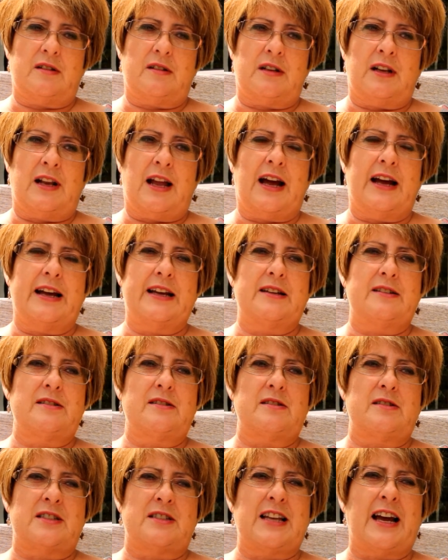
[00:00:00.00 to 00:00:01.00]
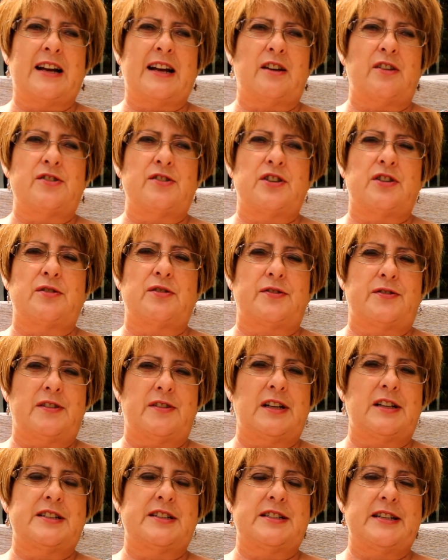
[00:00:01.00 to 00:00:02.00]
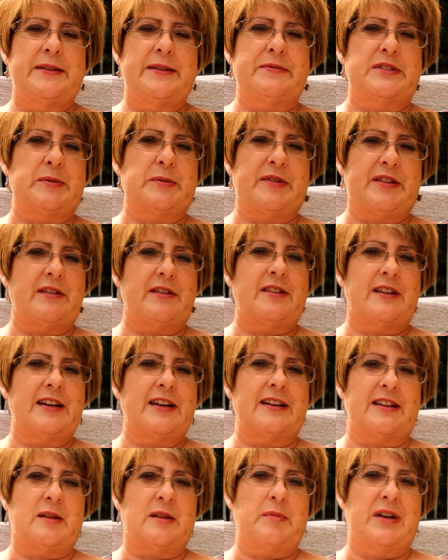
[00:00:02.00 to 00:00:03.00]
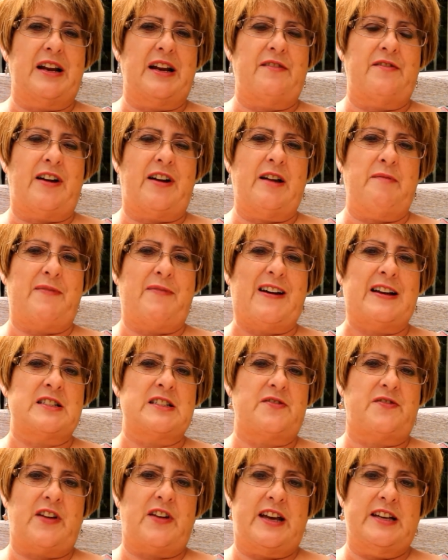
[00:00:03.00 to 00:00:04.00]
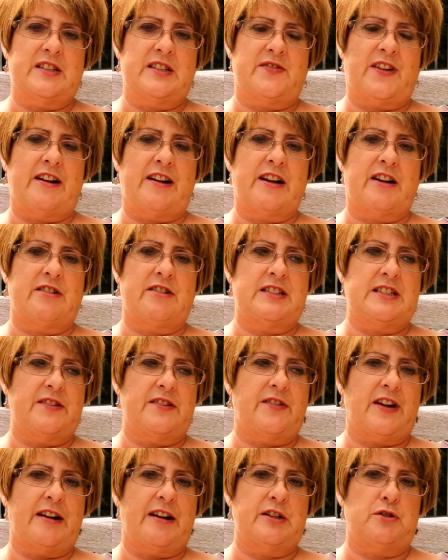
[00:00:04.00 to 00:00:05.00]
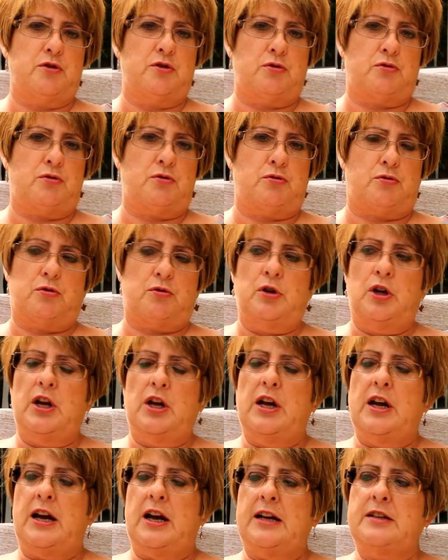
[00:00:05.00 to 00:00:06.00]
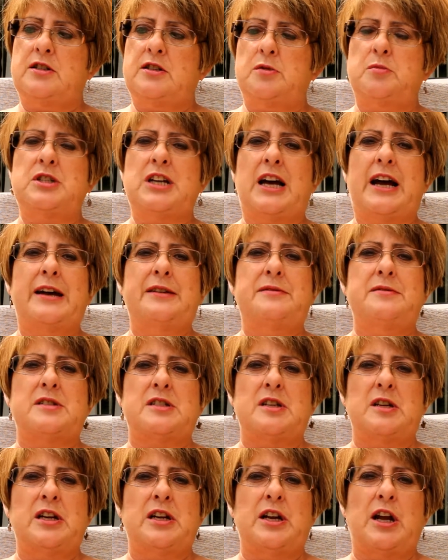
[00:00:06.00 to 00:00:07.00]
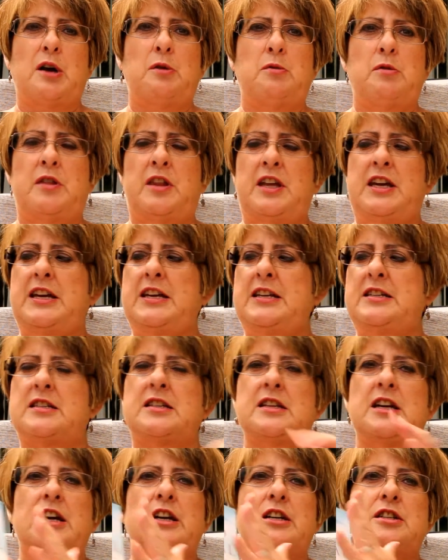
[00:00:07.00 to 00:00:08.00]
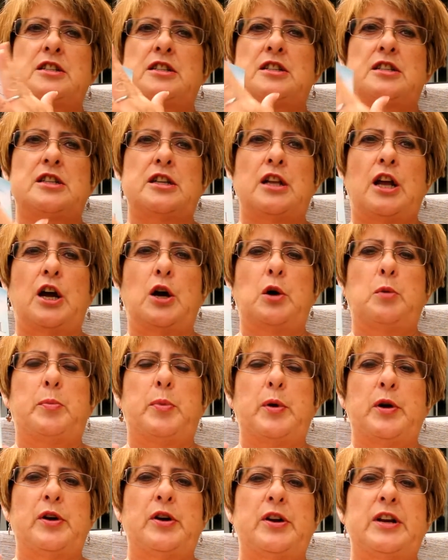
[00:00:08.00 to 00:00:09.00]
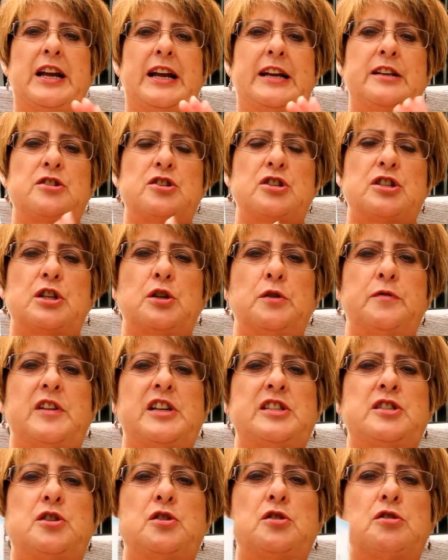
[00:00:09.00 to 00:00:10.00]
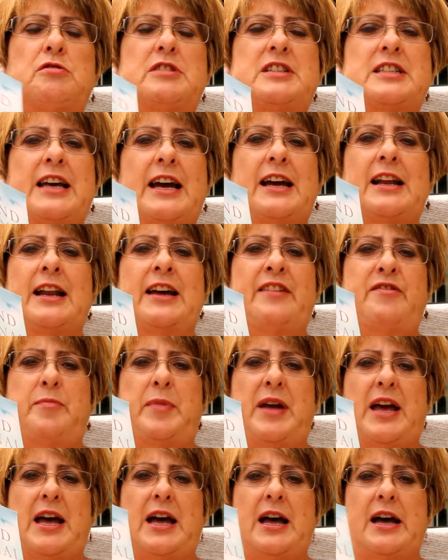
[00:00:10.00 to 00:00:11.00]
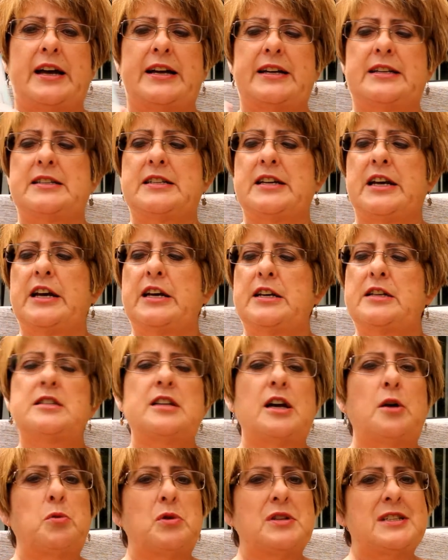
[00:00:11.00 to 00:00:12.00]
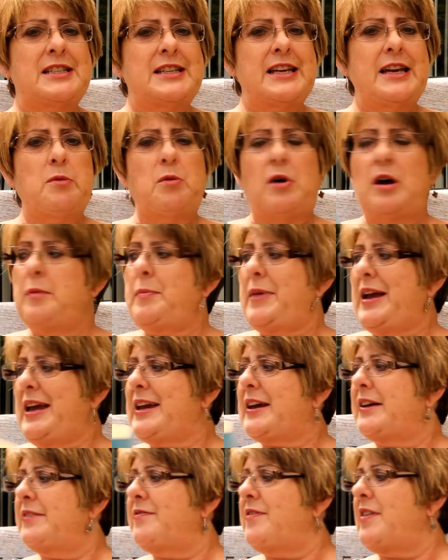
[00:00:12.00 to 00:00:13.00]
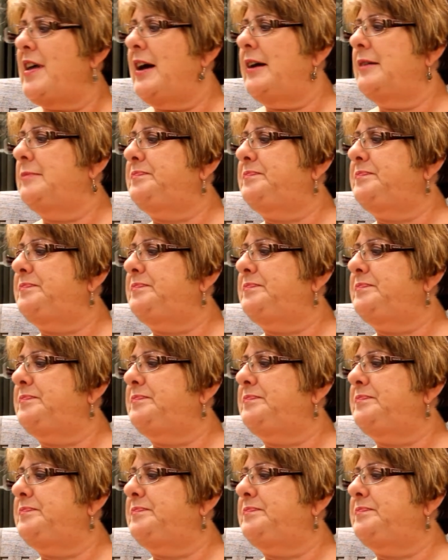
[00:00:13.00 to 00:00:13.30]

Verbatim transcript: like psychological thrillers seem to be the thing at the minute. Very fast-paced, very gritty, very duh, duh, duh. And sometimes, you know, these slow burning just lovely stories get left behind, so we'll see what I make of that.